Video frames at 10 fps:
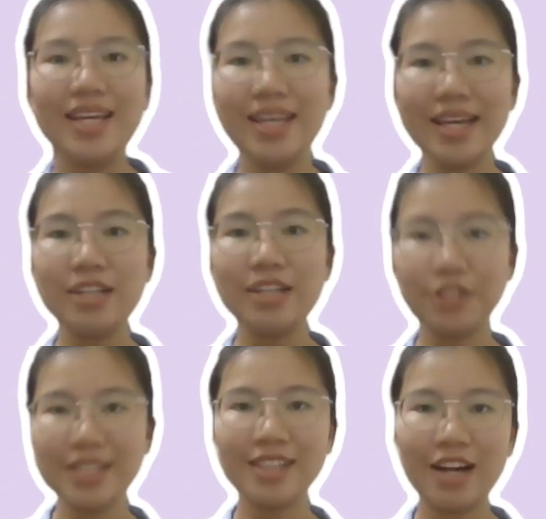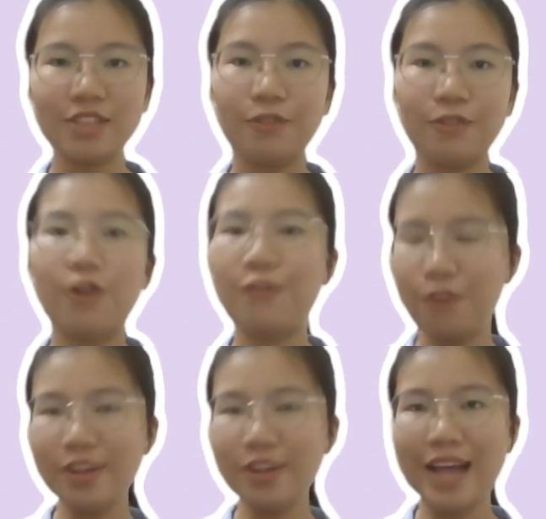He can trade cards for
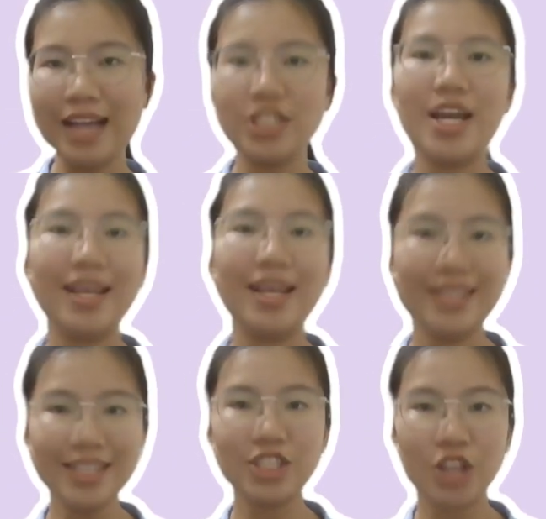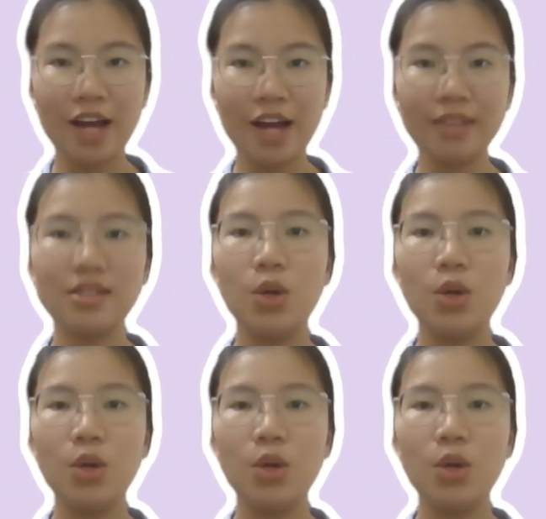4 times and each time